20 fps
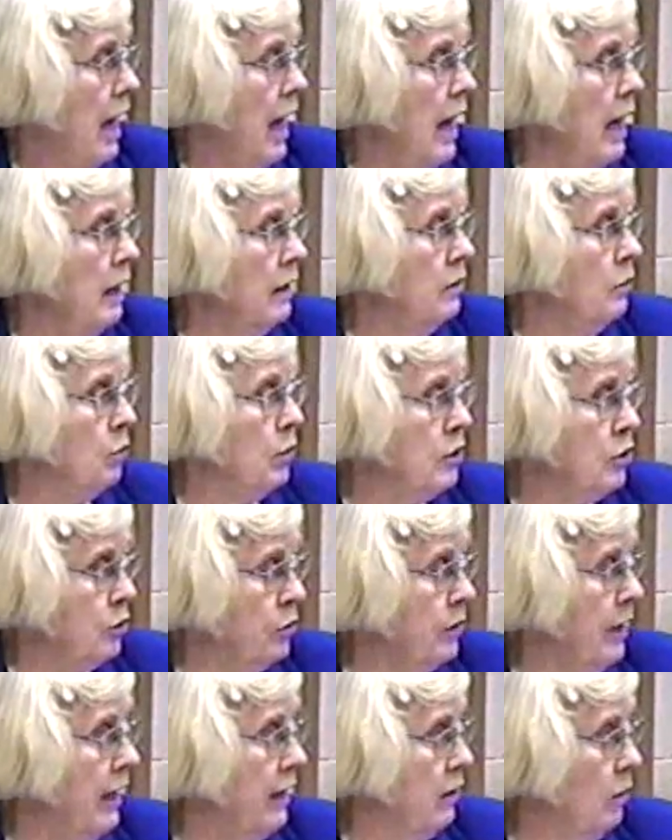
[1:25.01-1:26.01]
And we
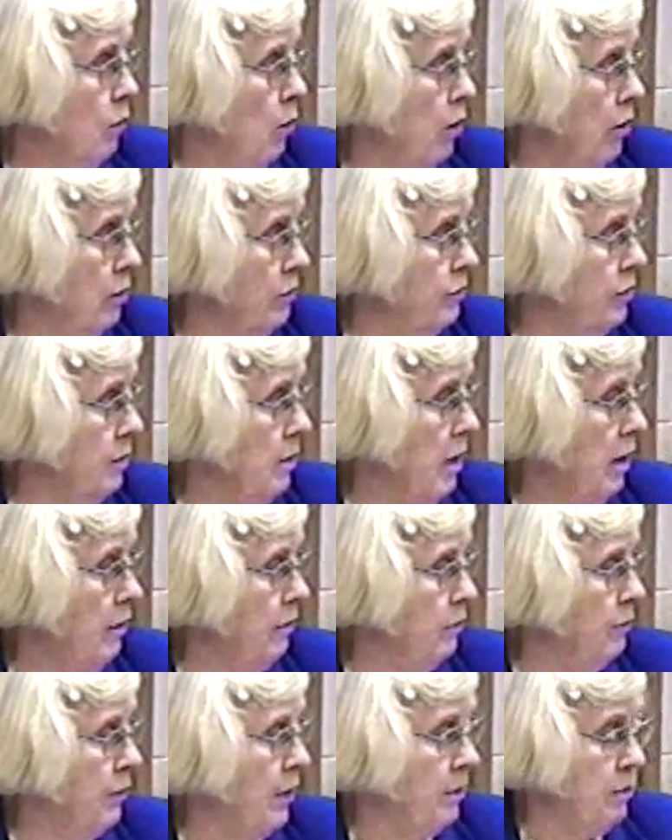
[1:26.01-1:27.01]
do get the water
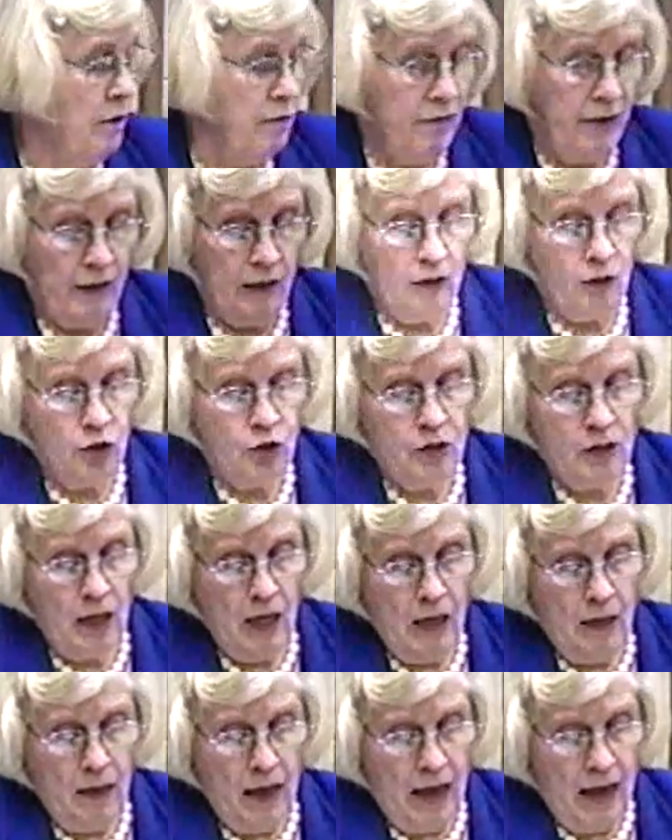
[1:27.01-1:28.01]
from the village.
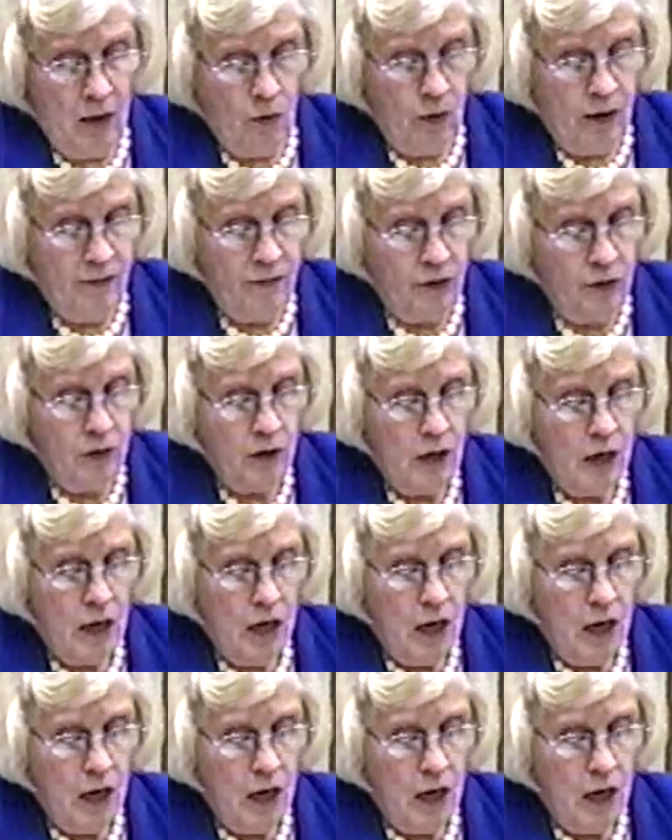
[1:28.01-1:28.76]
However,